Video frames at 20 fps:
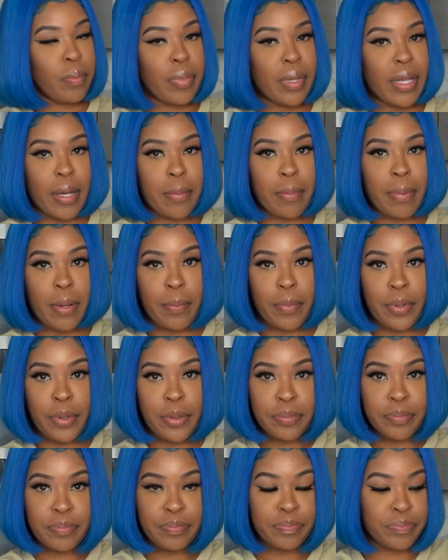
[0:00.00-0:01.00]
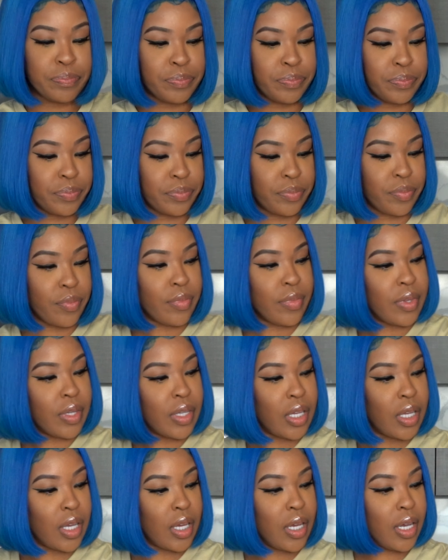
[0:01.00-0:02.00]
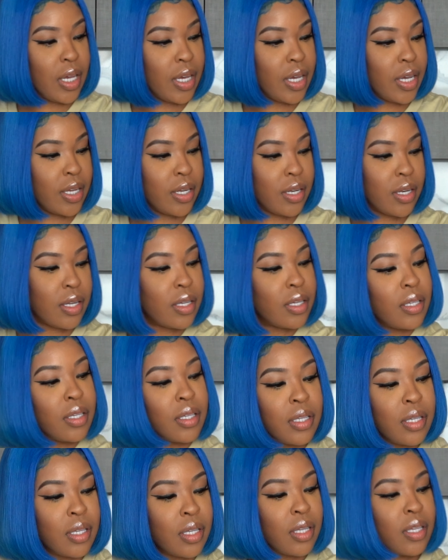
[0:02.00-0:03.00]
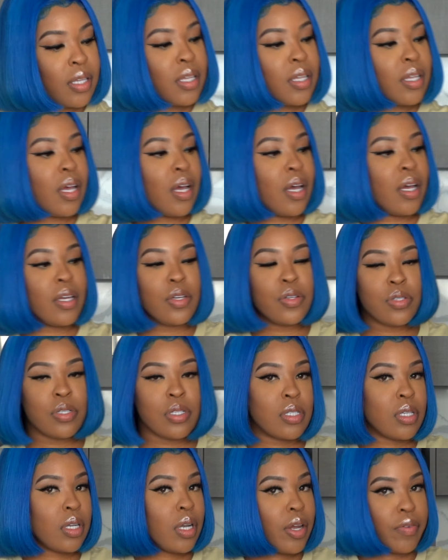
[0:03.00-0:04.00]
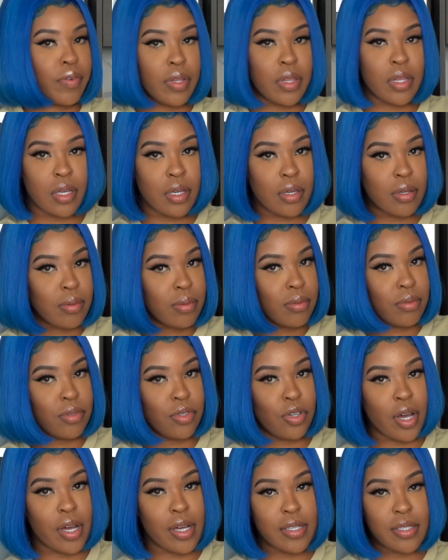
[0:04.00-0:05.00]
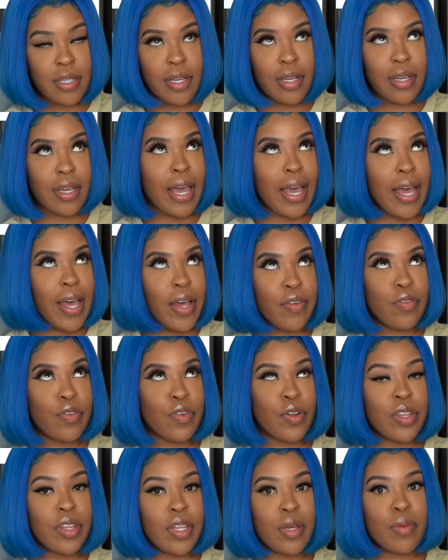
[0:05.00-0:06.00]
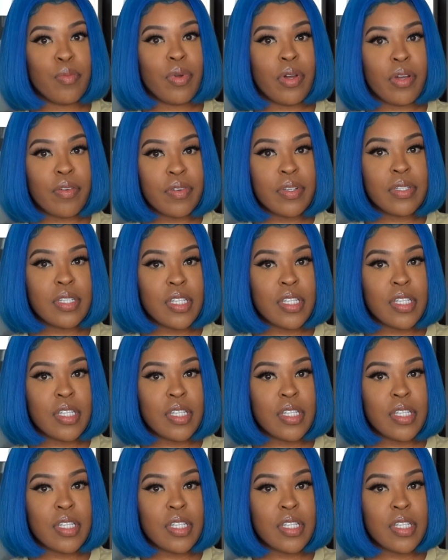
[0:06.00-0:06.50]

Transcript: black pepper, and I use this in everything, you guys, like everything. Breakfast,